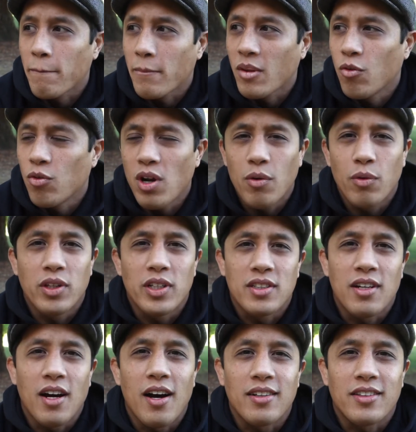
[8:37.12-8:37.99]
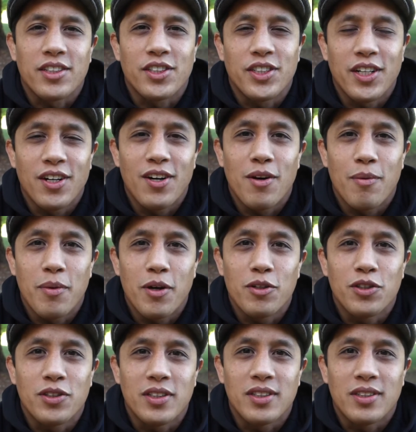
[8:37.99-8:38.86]
we're not really taught to share our
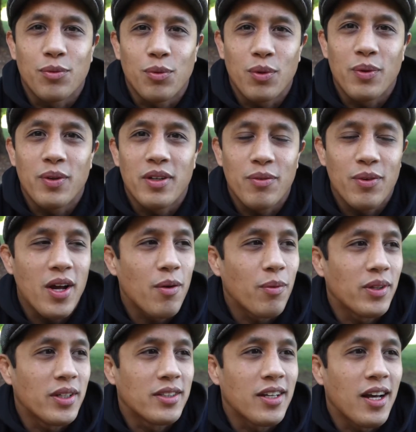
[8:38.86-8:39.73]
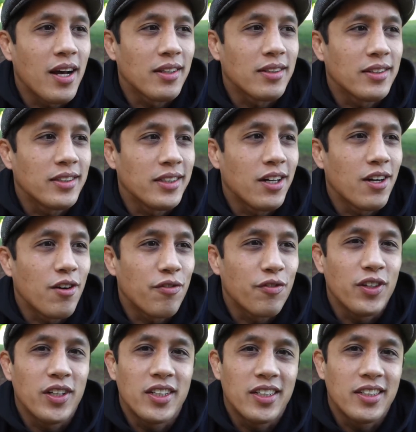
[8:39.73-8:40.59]
emotions. We're not really taught to share our
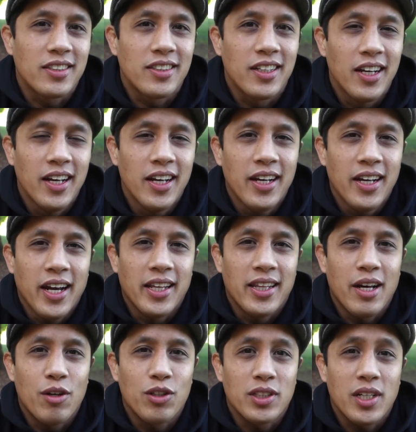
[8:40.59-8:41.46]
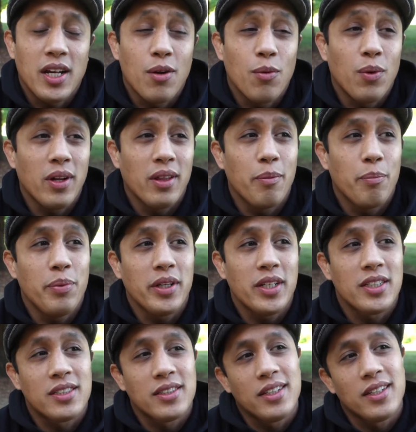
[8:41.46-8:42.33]
feelings. And that was kind of one of the
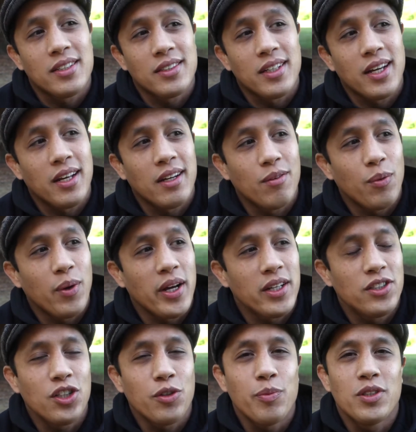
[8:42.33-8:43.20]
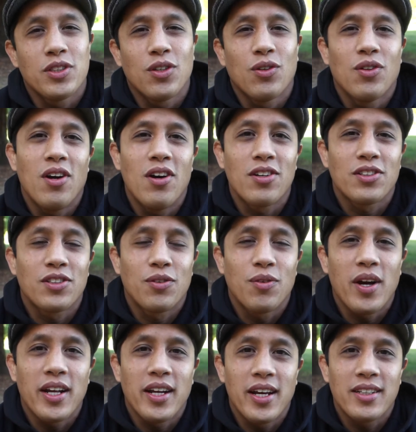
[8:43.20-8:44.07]
biggest things that why it took me so long to
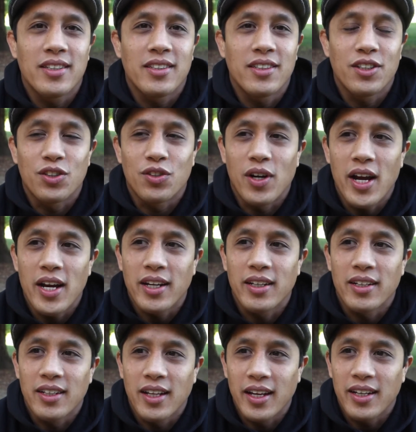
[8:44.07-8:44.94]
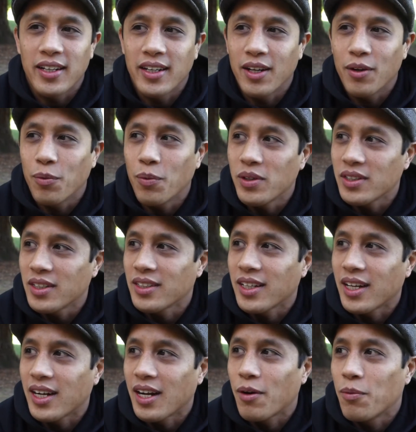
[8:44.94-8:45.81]
write Exit the Dragon. Like, it wasn't
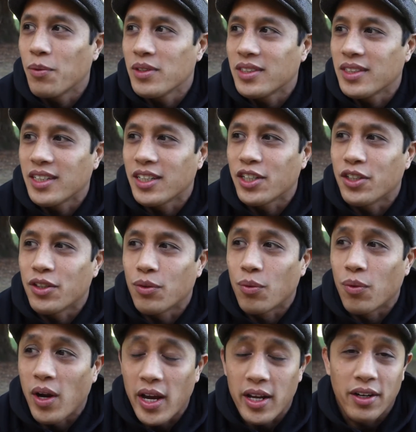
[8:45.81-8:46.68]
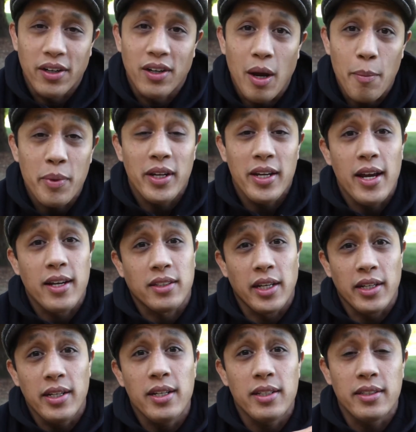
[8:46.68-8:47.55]
that I wasn't a good writer. I mean, yes, I
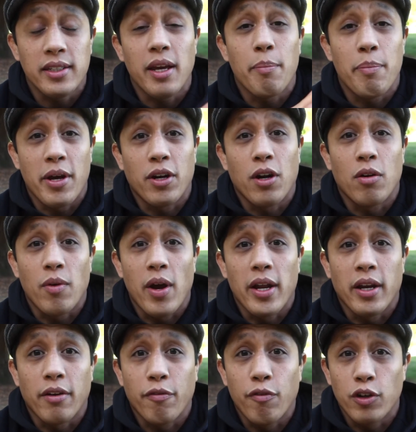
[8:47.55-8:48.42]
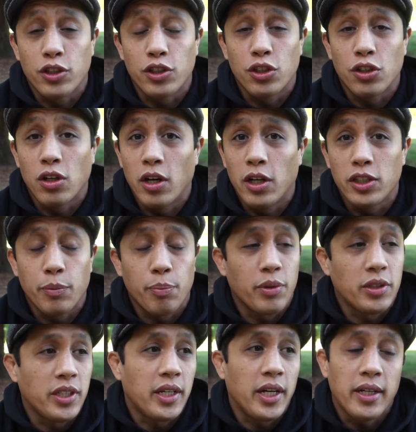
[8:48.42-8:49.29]
needed to get better at writing, for sure.
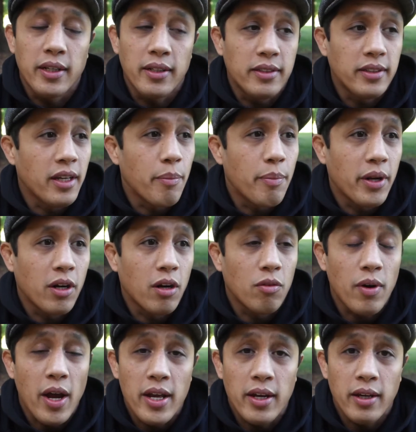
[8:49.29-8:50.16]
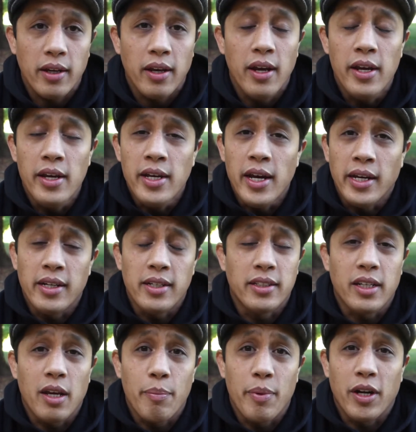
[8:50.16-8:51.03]
100% I needed to get better at writing. I needed
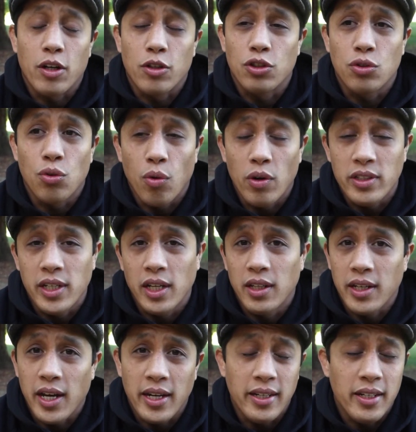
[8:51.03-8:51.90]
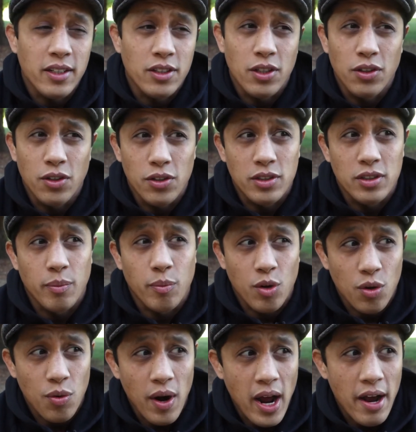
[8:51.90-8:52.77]
to get better at storytelling. I needed to learn some
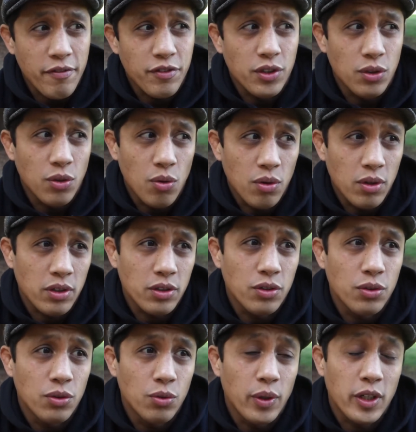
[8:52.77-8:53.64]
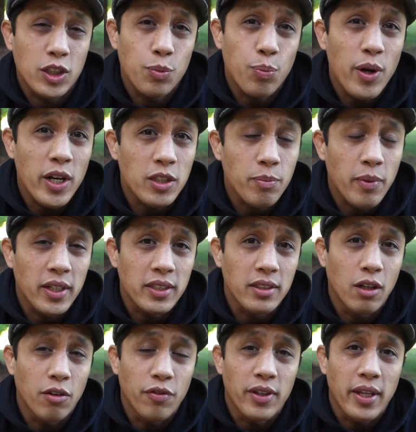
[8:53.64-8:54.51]
crafts in order to express
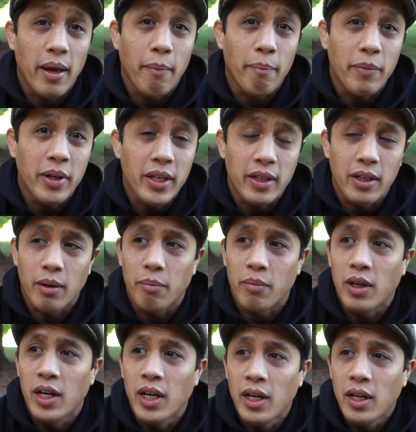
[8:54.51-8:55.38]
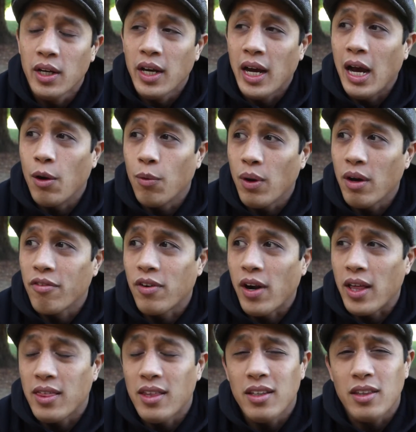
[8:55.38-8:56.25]
myself in that medium. However,
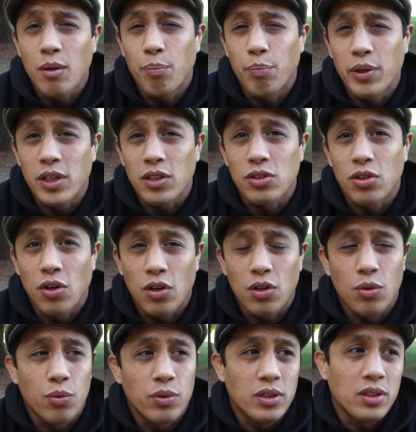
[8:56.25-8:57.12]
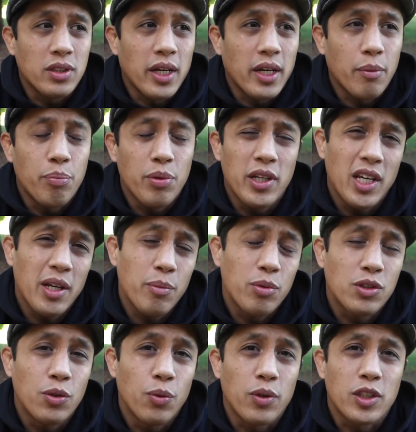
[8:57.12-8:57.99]
I think the biggest hurdle was like being able
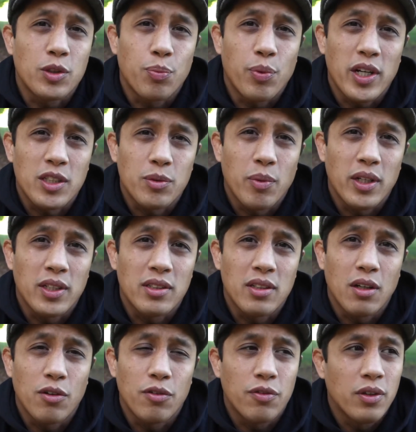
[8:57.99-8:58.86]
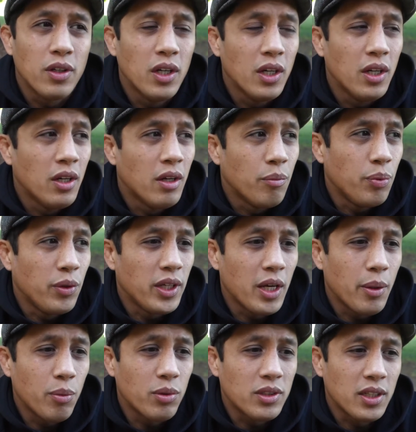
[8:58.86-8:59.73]
to express myself, being
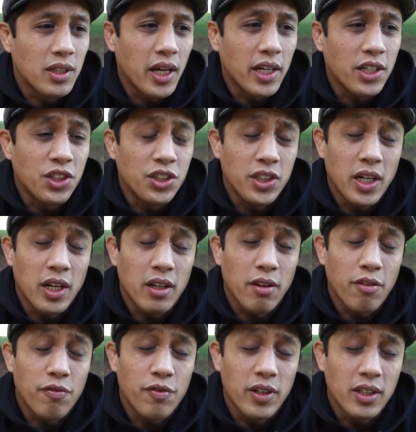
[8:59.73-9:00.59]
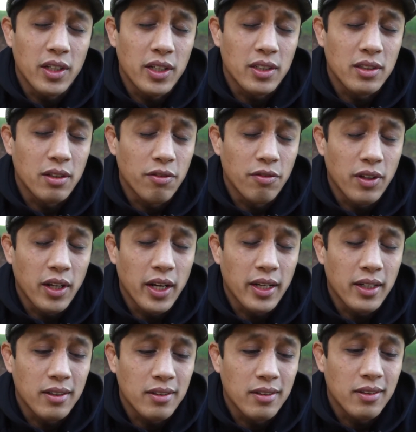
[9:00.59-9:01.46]
able to like share the feelings of
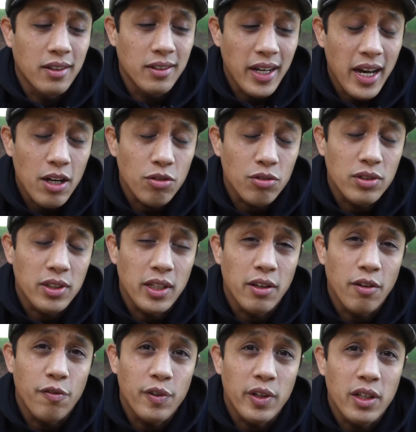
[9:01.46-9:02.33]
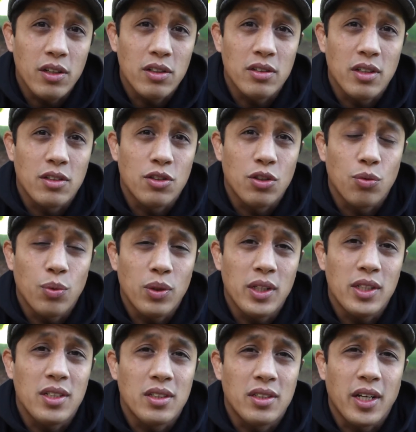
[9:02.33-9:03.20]
like the doubts and the fears, and to really
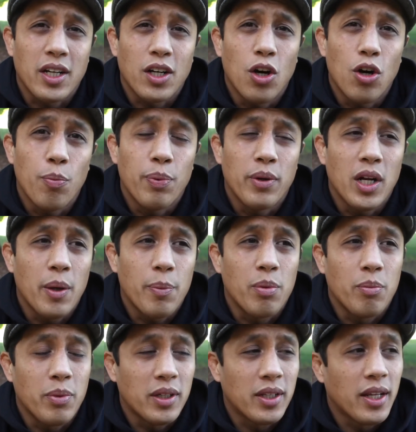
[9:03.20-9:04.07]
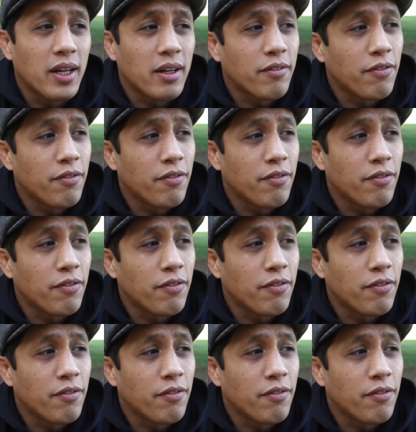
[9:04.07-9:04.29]
just like open up and be like,